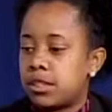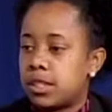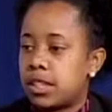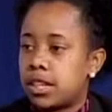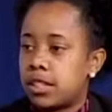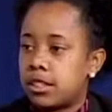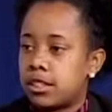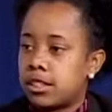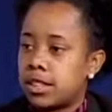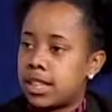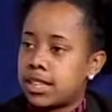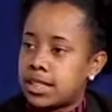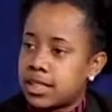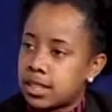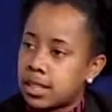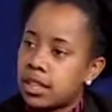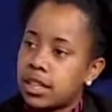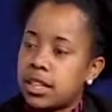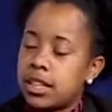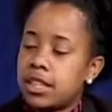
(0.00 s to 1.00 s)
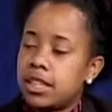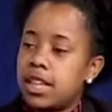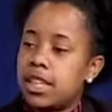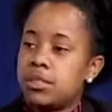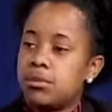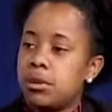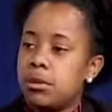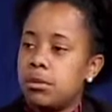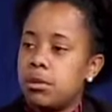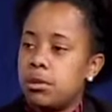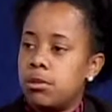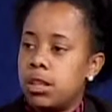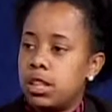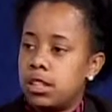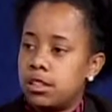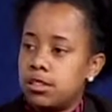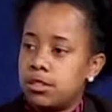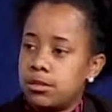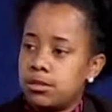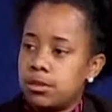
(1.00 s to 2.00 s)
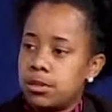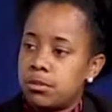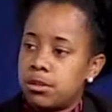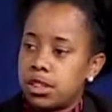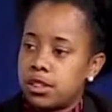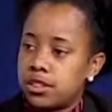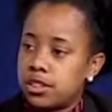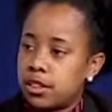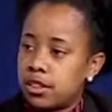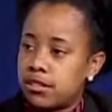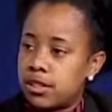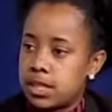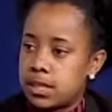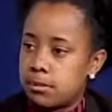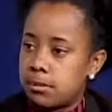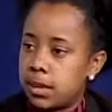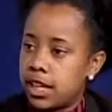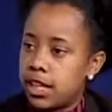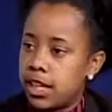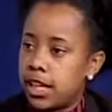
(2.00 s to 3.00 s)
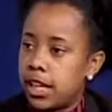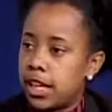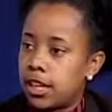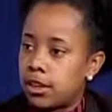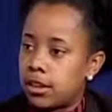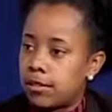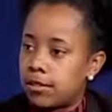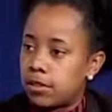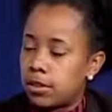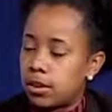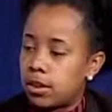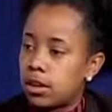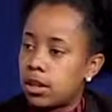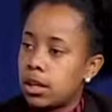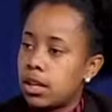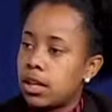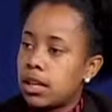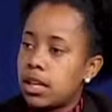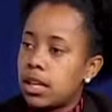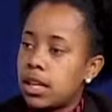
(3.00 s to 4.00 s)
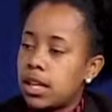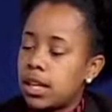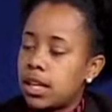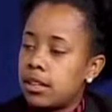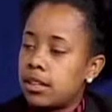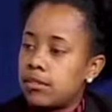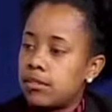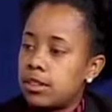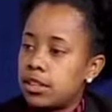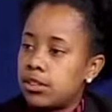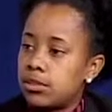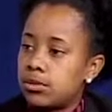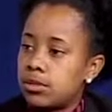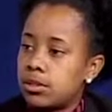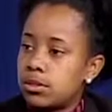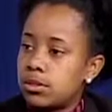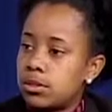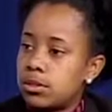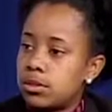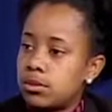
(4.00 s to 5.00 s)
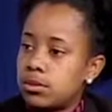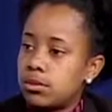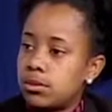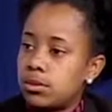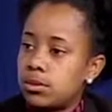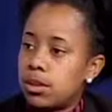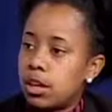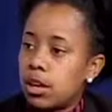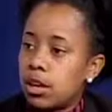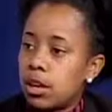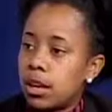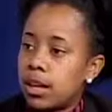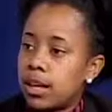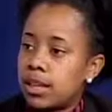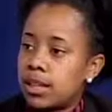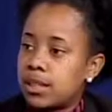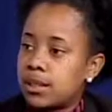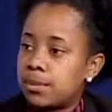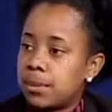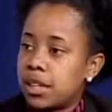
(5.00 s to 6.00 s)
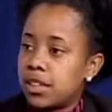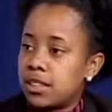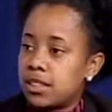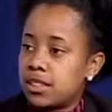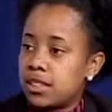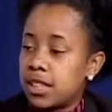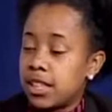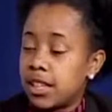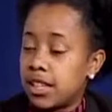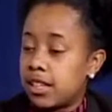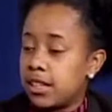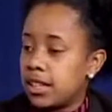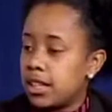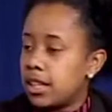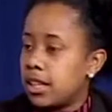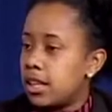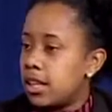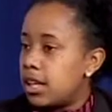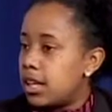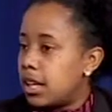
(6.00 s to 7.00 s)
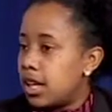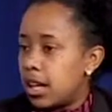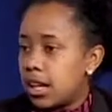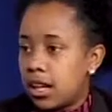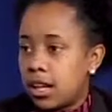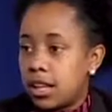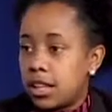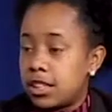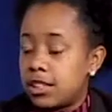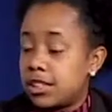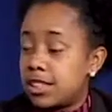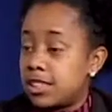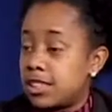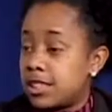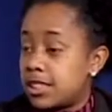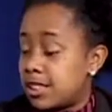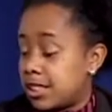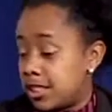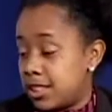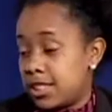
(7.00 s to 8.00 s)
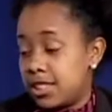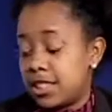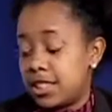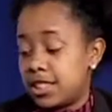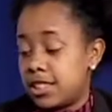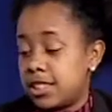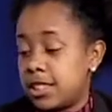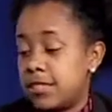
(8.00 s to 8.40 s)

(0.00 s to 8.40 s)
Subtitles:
together? That's what we want to do. We want to serve as a mediator for individuals who are experiencing this